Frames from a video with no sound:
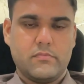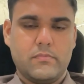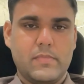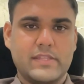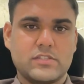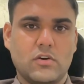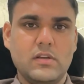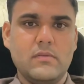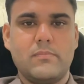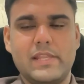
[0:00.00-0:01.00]
based
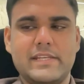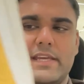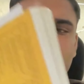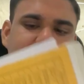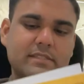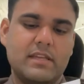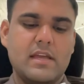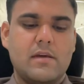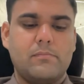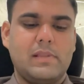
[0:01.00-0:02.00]
on pleadings,
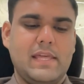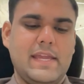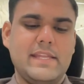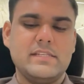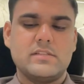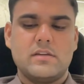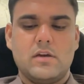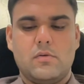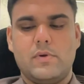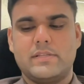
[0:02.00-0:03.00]
plaint,
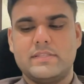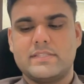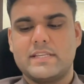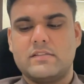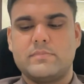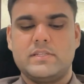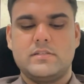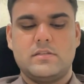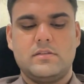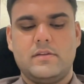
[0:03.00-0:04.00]
written
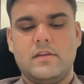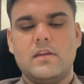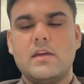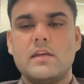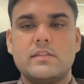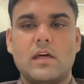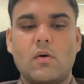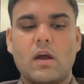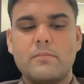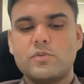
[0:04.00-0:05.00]
statement.
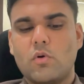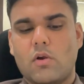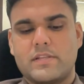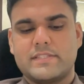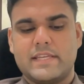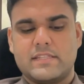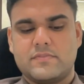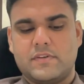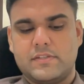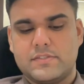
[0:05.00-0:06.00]
Now come to Order 6
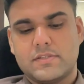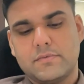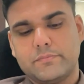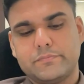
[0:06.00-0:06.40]
first.